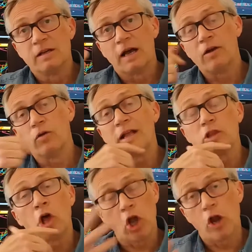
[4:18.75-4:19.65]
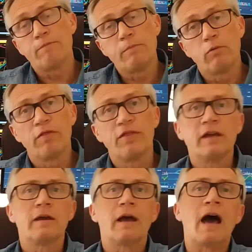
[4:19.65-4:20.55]
I know that a lot of people
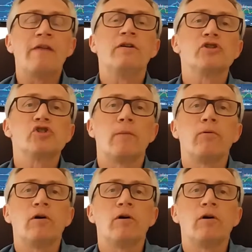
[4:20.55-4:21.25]
think having a stop